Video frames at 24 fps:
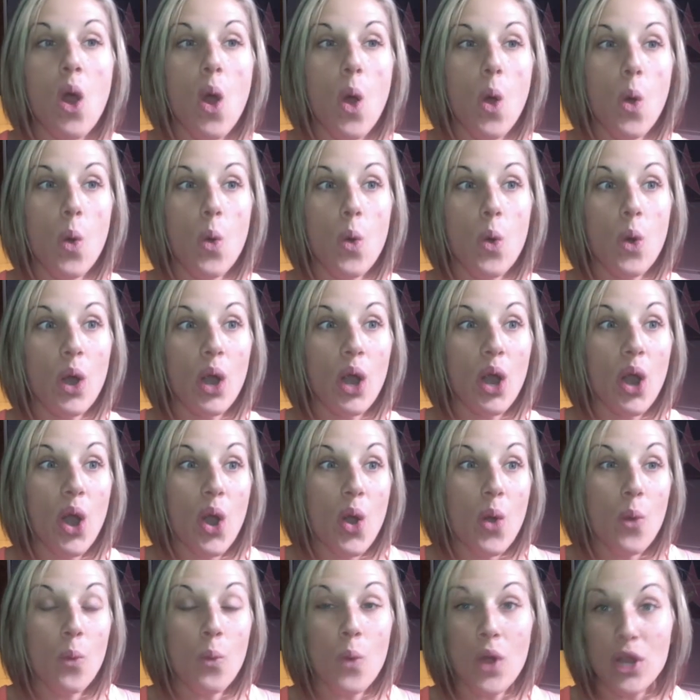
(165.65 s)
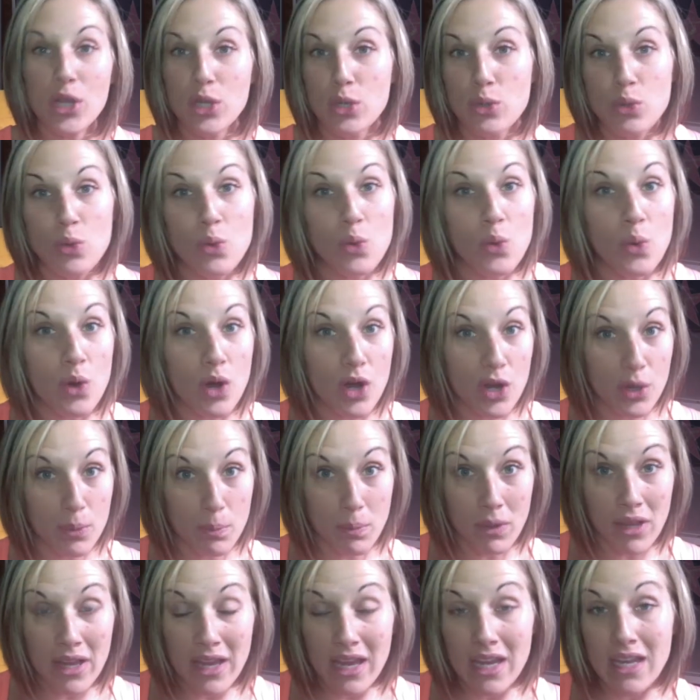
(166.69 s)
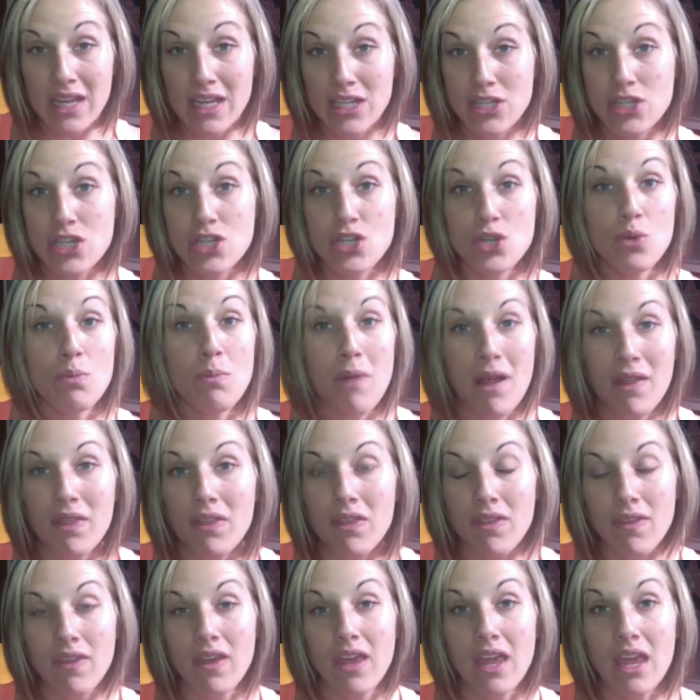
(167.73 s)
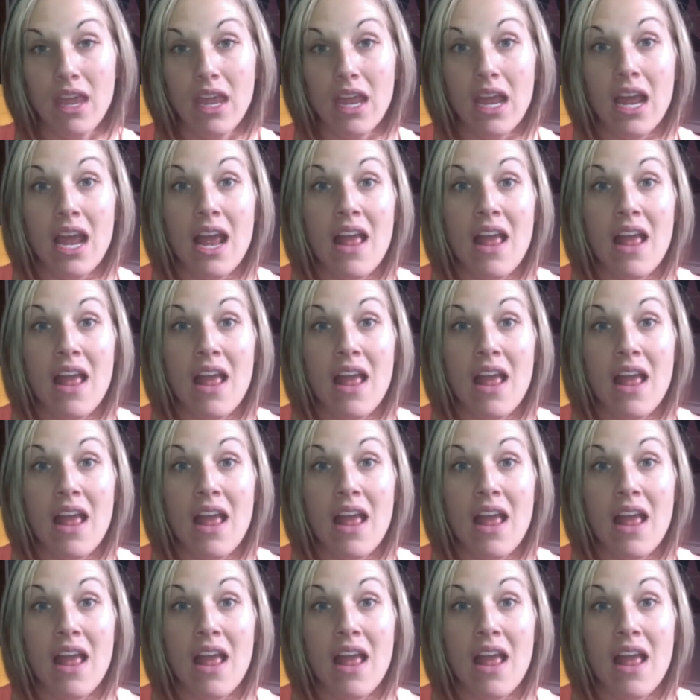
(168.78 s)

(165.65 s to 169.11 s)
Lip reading: or what you are planning to do monthly.